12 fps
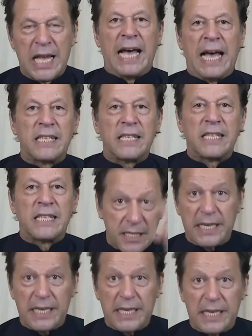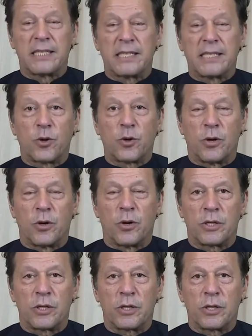and this is still case in the court.